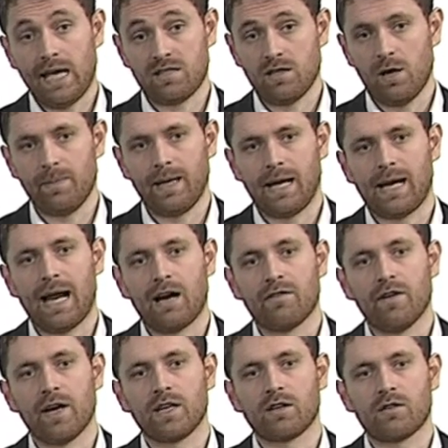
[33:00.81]
not been
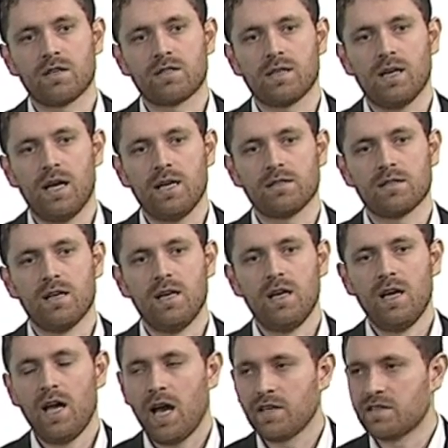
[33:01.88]
clarified and crystallized.
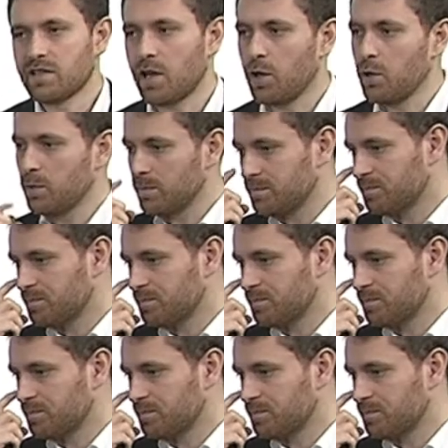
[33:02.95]
And so